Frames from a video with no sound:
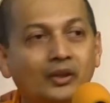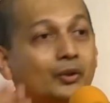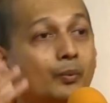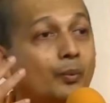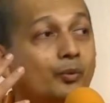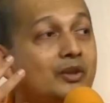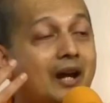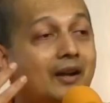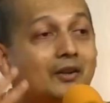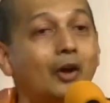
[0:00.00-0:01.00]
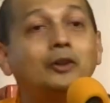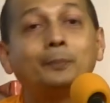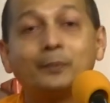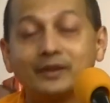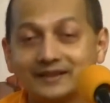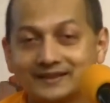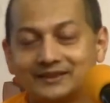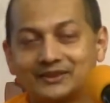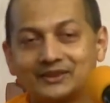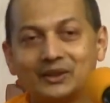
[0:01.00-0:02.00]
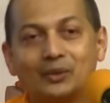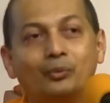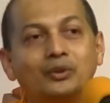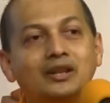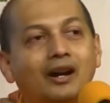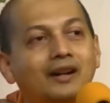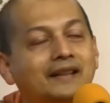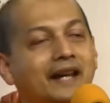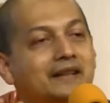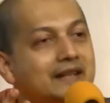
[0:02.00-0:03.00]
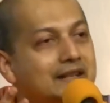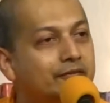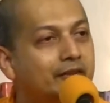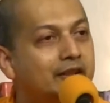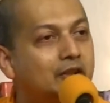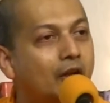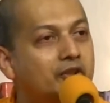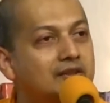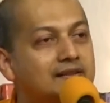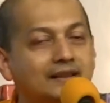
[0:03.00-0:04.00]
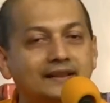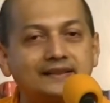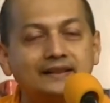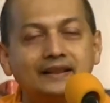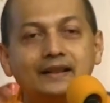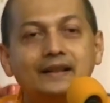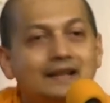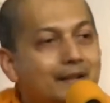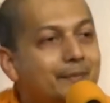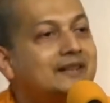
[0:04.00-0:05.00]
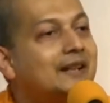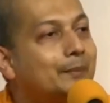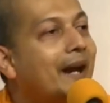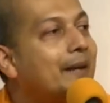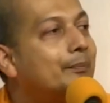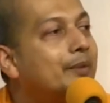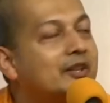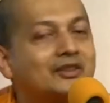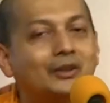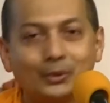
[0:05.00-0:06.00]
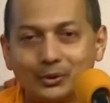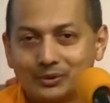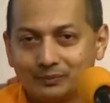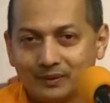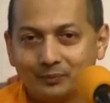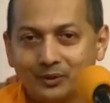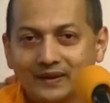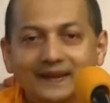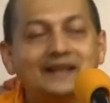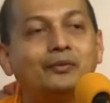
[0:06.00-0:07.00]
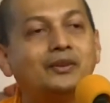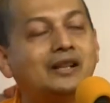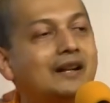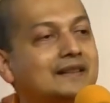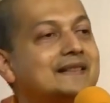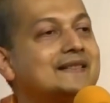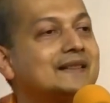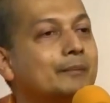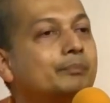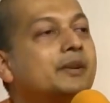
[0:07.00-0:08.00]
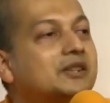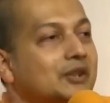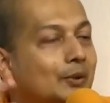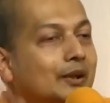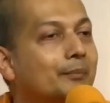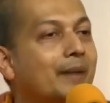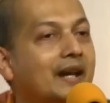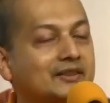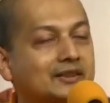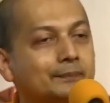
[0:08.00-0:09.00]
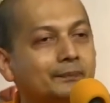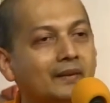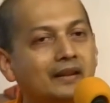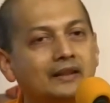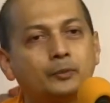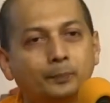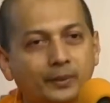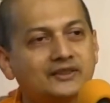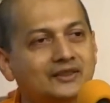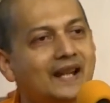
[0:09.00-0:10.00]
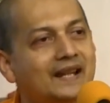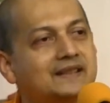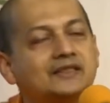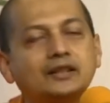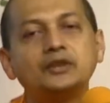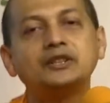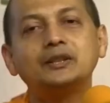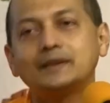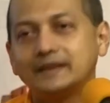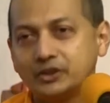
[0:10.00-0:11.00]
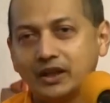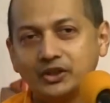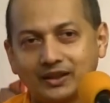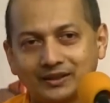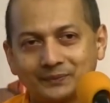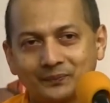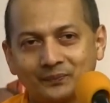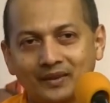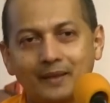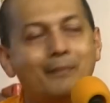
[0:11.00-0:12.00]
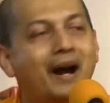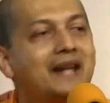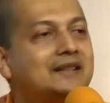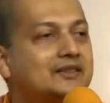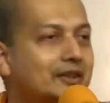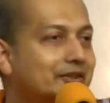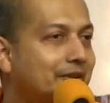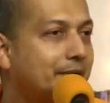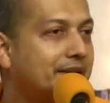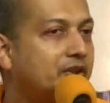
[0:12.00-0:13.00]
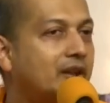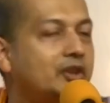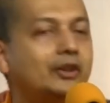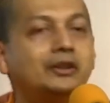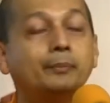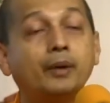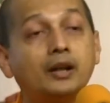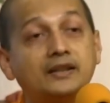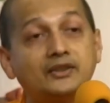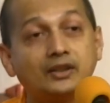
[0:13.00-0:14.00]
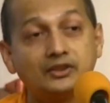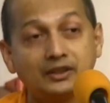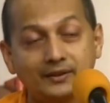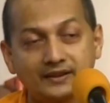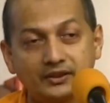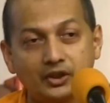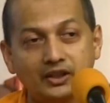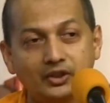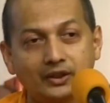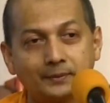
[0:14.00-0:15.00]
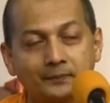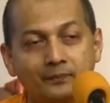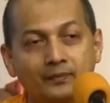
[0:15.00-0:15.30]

So we are not persons. We are that infinite consciousness limited by personhood. We think we are this particular mask. This personality is continuously changing. The mind is continuously changing. The body is continuously changing.